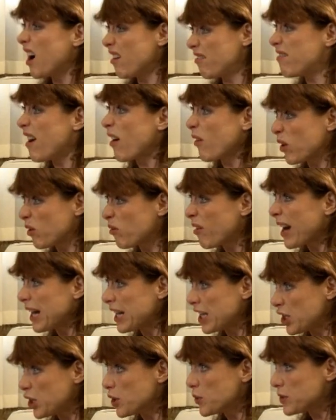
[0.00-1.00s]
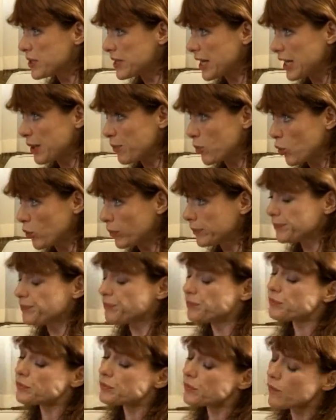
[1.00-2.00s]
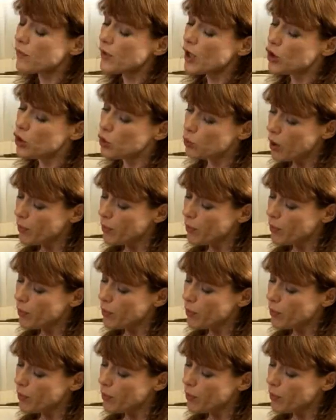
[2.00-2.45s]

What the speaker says: are very rarely used anymore. The